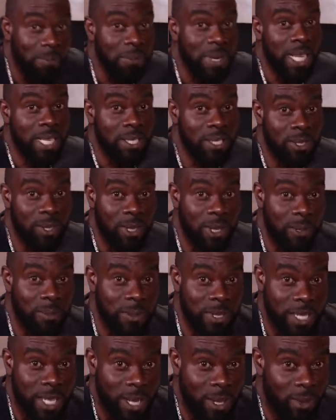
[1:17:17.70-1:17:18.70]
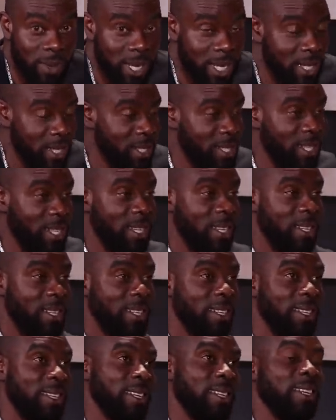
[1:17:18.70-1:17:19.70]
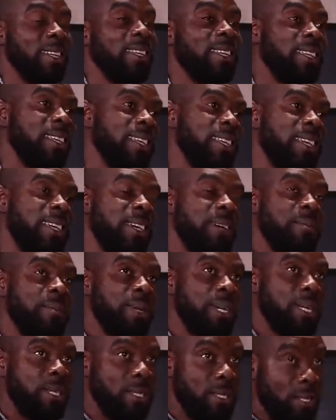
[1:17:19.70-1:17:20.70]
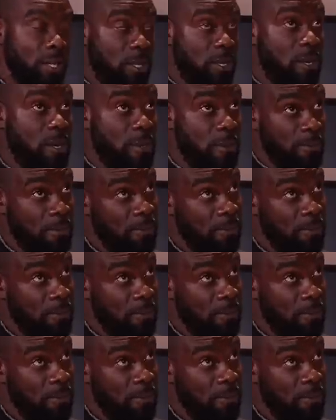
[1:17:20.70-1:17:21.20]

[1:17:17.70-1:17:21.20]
Blessing up said we is in. Mm. Yeah man. So